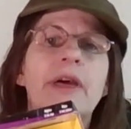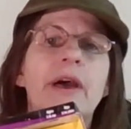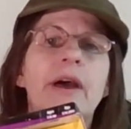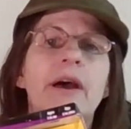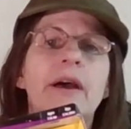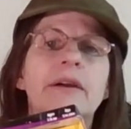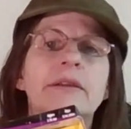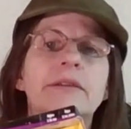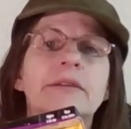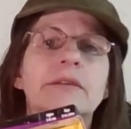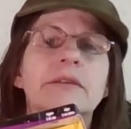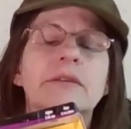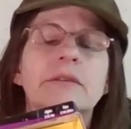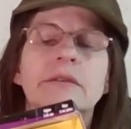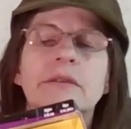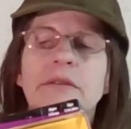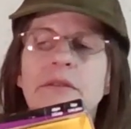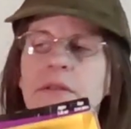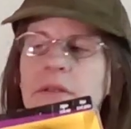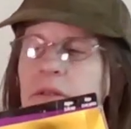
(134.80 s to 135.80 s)
that
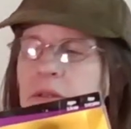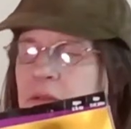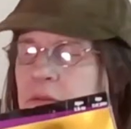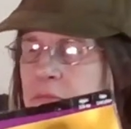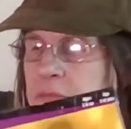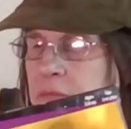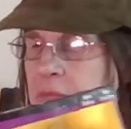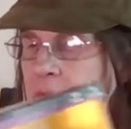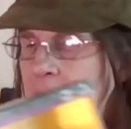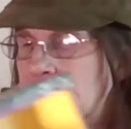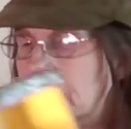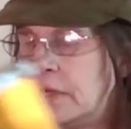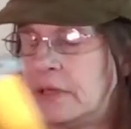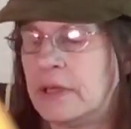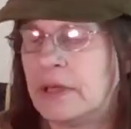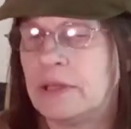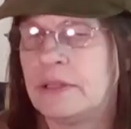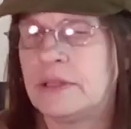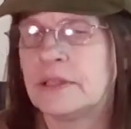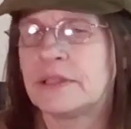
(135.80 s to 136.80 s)
um,
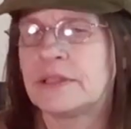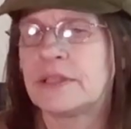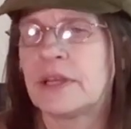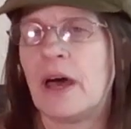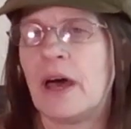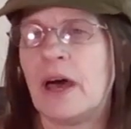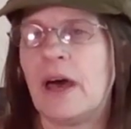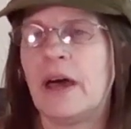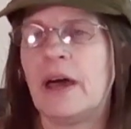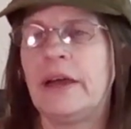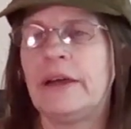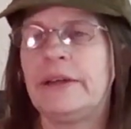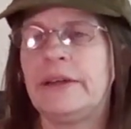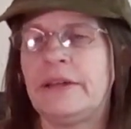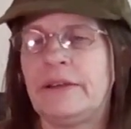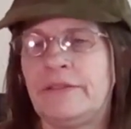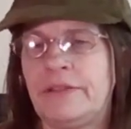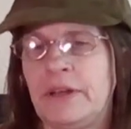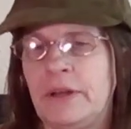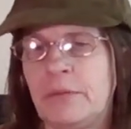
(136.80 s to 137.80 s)
and, and decide
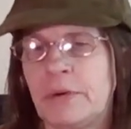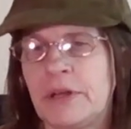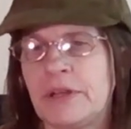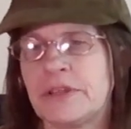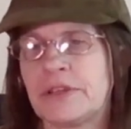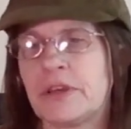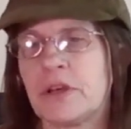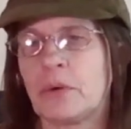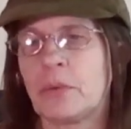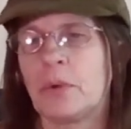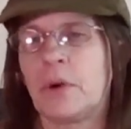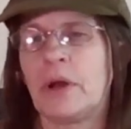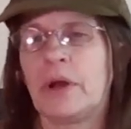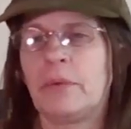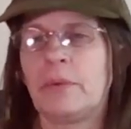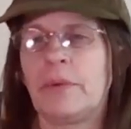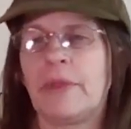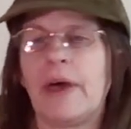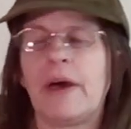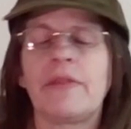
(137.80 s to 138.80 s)
if anybody's going to want
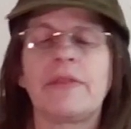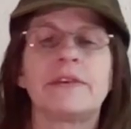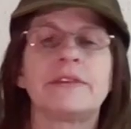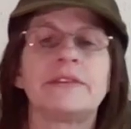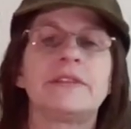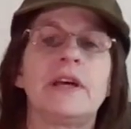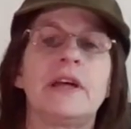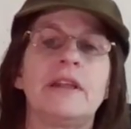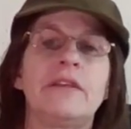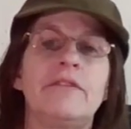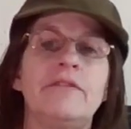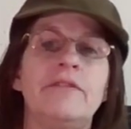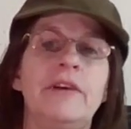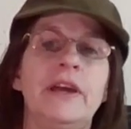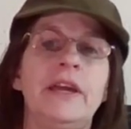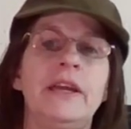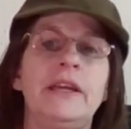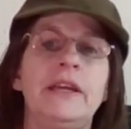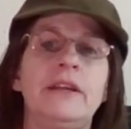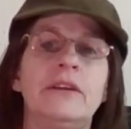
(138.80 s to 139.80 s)
it without the
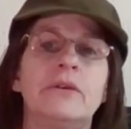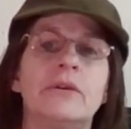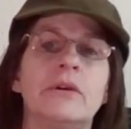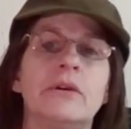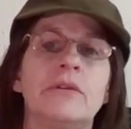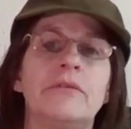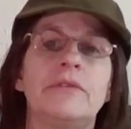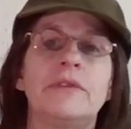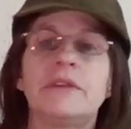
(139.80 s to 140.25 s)
cellophane or if